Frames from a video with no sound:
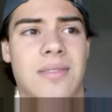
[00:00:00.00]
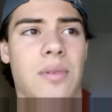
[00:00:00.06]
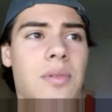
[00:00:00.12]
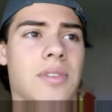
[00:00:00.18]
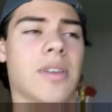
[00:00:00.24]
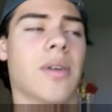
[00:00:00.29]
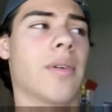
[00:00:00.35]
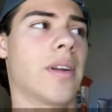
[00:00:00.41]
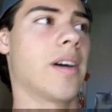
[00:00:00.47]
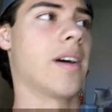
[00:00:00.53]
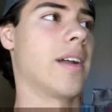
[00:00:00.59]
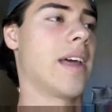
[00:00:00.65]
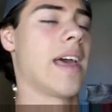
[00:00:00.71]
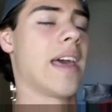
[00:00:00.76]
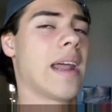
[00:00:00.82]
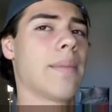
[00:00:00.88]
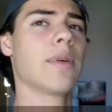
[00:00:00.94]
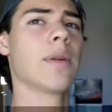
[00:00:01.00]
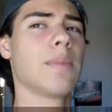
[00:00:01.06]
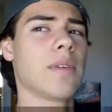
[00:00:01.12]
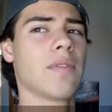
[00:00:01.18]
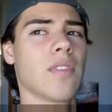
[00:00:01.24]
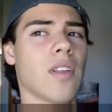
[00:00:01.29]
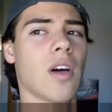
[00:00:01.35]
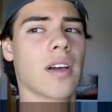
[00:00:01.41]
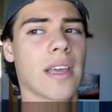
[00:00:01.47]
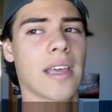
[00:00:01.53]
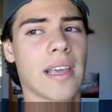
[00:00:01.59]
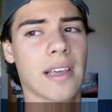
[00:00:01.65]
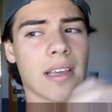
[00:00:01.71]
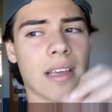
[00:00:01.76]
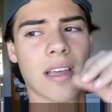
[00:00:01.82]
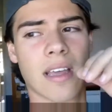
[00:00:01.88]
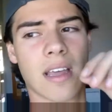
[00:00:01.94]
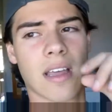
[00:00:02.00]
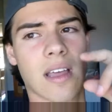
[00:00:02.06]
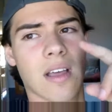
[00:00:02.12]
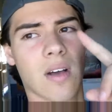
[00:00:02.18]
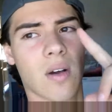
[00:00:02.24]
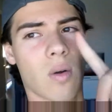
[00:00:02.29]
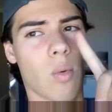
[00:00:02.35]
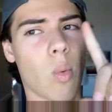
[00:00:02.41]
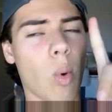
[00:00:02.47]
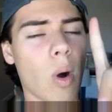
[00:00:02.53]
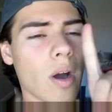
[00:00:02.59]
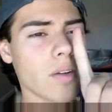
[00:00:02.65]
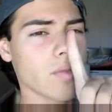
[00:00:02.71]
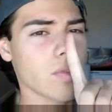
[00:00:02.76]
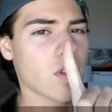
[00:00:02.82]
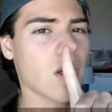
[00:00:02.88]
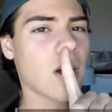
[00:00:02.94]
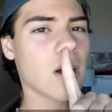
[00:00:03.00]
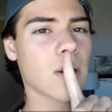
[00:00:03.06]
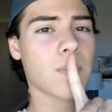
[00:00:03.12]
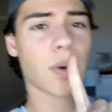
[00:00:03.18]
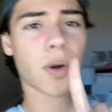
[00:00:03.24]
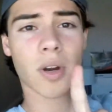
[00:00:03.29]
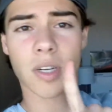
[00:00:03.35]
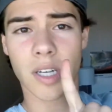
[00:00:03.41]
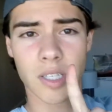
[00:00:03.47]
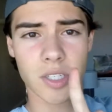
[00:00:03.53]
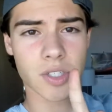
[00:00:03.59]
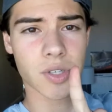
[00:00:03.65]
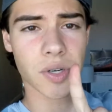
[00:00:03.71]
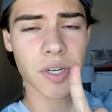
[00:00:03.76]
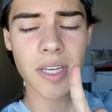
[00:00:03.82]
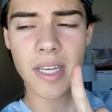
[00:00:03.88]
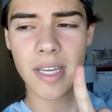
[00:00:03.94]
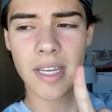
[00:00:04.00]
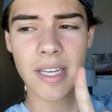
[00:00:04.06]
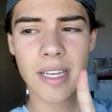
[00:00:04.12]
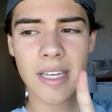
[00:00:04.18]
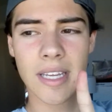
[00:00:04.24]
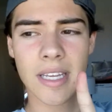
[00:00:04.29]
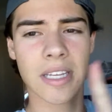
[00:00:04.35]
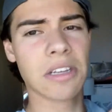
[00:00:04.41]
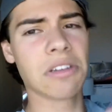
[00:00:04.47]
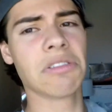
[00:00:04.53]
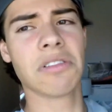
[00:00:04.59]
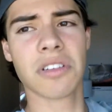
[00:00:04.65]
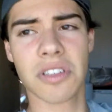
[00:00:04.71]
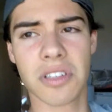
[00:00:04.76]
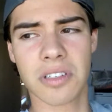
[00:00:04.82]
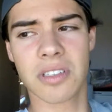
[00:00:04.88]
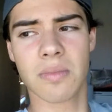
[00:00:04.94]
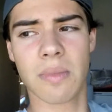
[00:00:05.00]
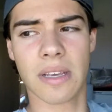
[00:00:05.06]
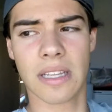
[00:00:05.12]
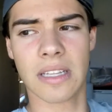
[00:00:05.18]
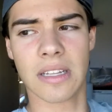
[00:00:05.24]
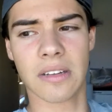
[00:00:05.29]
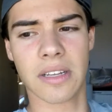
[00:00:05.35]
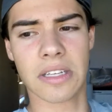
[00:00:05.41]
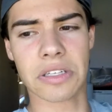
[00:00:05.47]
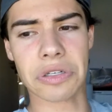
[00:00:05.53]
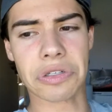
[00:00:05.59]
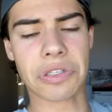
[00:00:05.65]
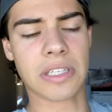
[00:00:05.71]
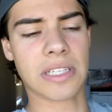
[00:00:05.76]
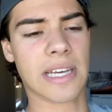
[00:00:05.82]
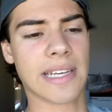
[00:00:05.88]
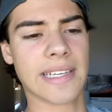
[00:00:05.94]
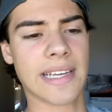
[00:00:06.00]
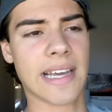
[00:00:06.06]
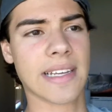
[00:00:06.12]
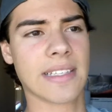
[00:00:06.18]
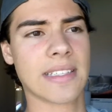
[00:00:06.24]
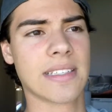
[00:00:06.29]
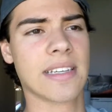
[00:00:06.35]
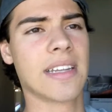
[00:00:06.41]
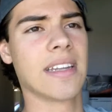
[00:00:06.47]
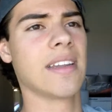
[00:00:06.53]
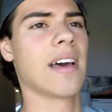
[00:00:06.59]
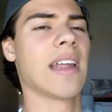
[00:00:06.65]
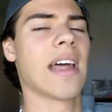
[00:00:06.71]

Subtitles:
what was going on. And I'm going to be vlogging one vlog per country just to make it a little interesting, I guess. Not